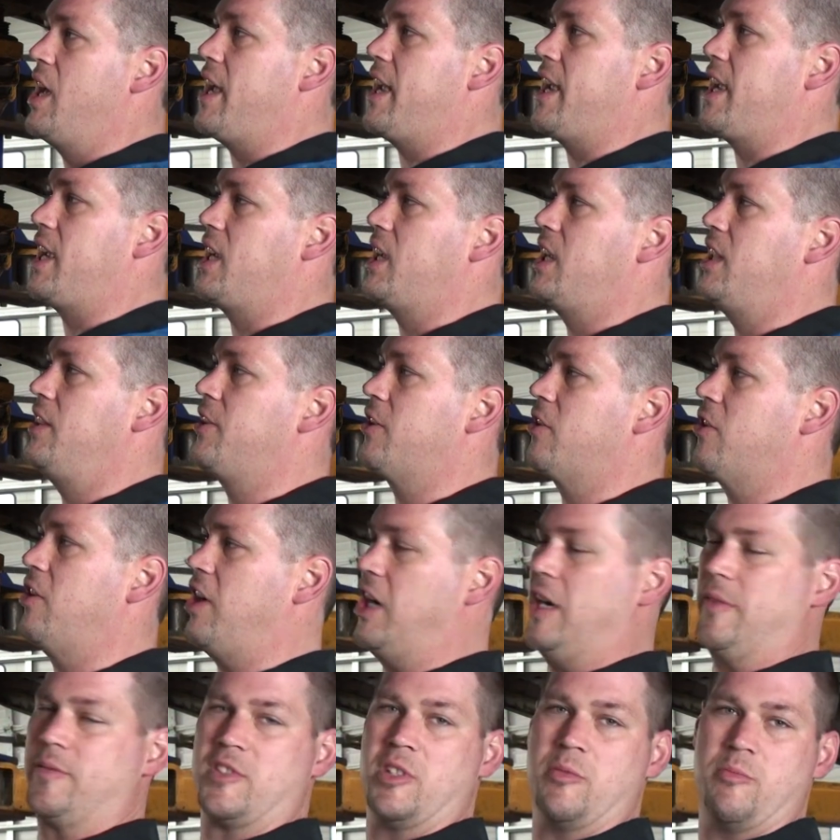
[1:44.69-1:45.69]
and they're
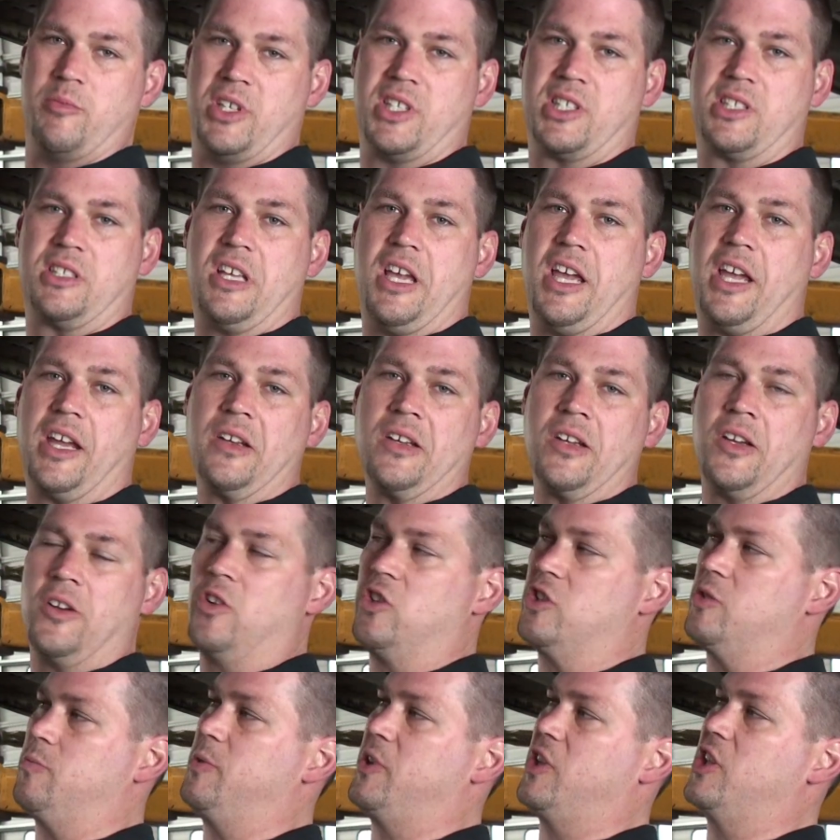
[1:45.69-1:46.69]
often
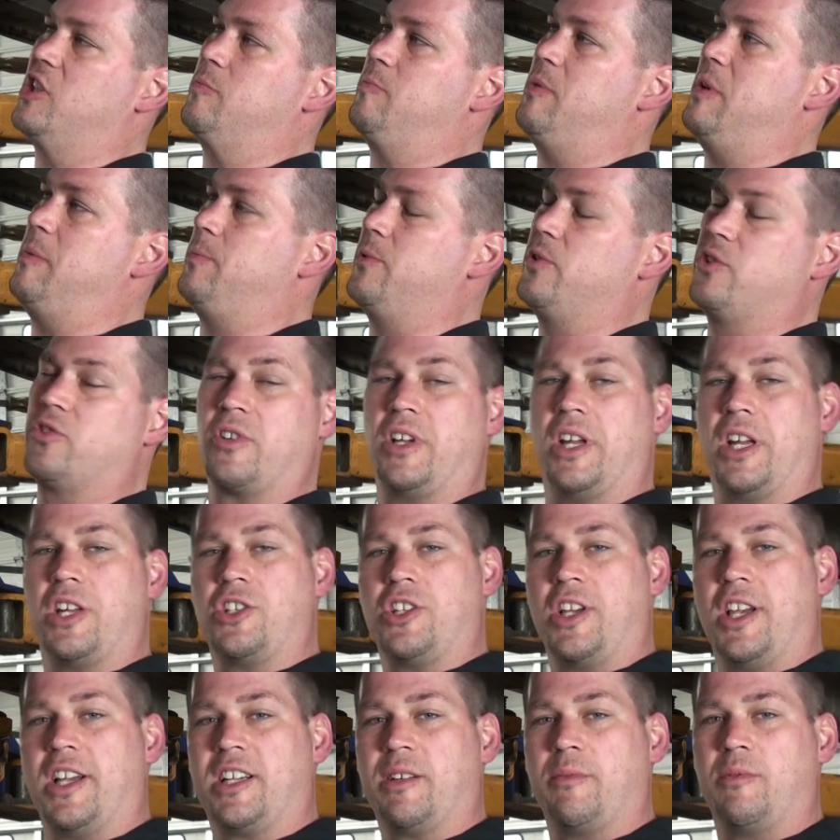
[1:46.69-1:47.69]
misdiagnosed because people try
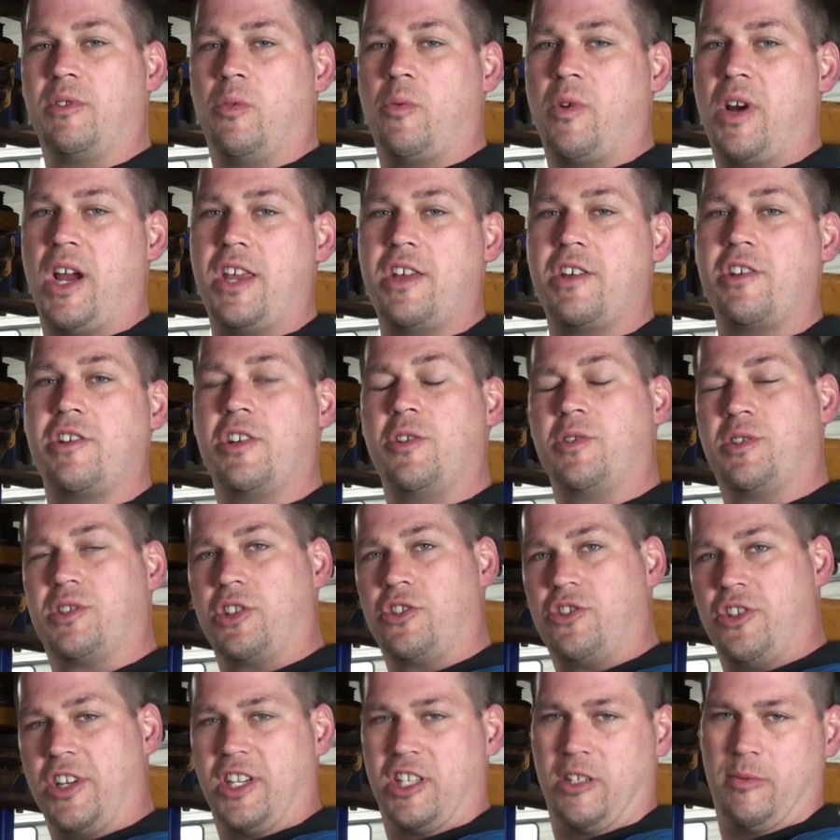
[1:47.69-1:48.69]
to check them the way you used
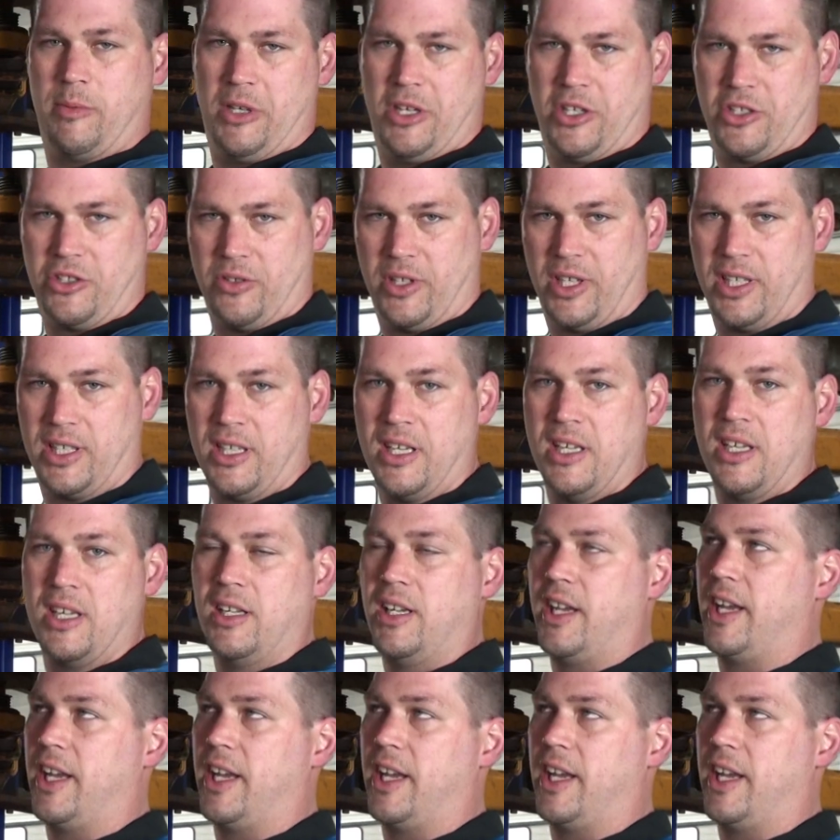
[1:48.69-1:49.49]
to check a ball joint.